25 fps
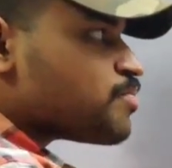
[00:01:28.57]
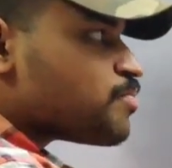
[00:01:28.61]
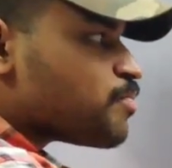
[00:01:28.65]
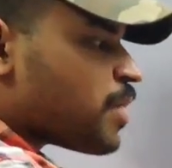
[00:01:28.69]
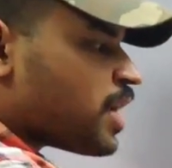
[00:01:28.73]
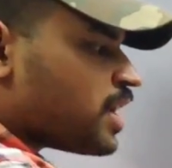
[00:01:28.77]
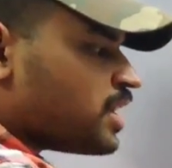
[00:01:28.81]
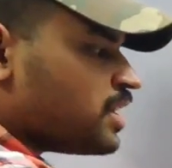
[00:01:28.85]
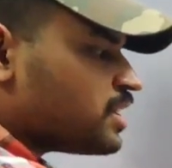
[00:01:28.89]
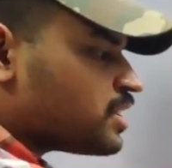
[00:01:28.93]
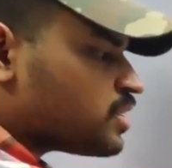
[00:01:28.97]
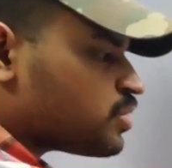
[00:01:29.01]

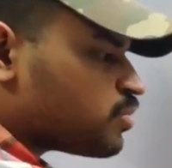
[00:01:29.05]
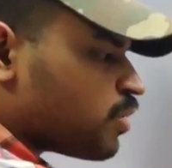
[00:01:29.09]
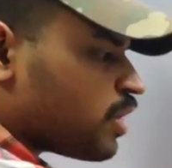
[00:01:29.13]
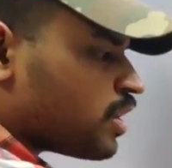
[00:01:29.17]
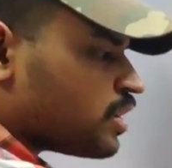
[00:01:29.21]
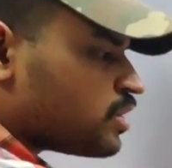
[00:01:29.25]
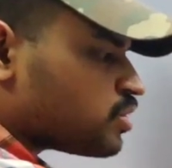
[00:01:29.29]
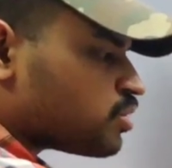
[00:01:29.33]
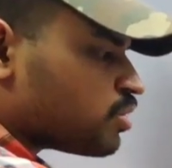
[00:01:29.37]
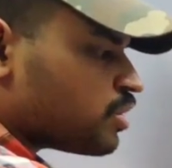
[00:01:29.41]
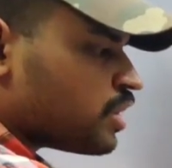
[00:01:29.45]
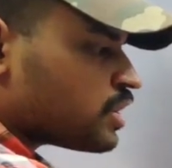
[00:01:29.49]

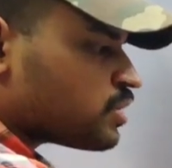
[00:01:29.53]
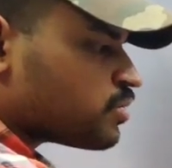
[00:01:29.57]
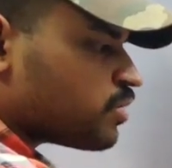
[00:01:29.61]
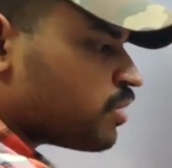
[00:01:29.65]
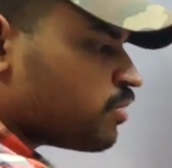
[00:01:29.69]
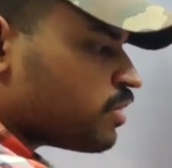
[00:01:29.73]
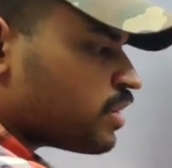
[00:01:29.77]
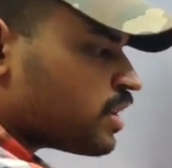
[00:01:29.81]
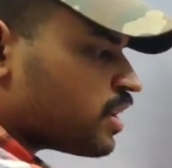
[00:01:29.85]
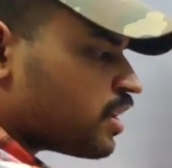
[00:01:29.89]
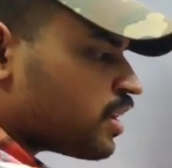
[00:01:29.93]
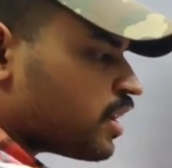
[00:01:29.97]
-1. So that's why
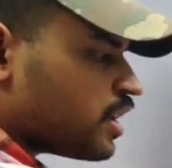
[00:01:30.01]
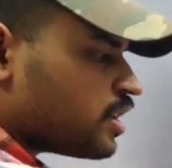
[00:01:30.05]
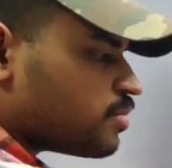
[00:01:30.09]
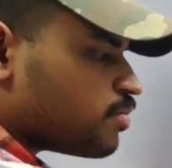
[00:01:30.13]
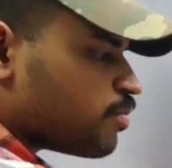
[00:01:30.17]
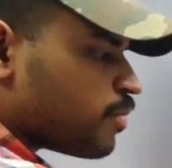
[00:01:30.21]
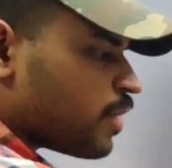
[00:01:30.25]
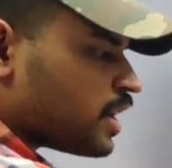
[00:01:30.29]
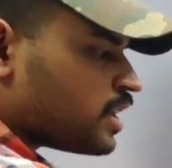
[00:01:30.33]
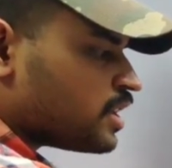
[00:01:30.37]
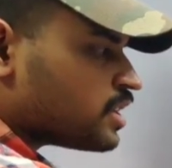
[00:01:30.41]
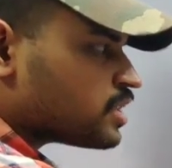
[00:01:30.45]
we can write
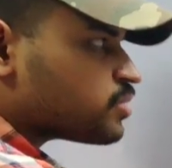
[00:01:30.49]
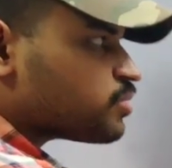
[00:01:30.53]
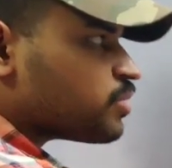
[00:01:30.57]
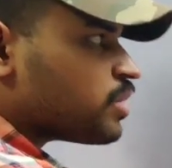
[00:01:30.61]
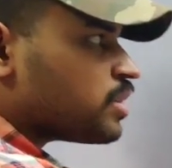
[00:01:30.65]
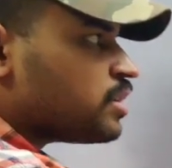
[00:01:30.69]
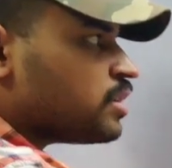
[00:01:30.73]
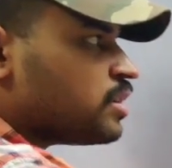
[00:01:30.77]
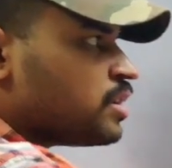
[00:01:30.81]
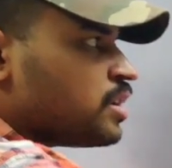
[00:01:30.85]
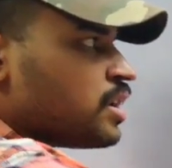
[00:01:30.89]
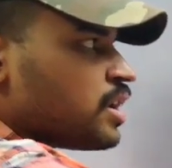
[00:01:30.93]

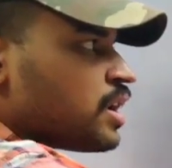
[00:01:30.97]
-1.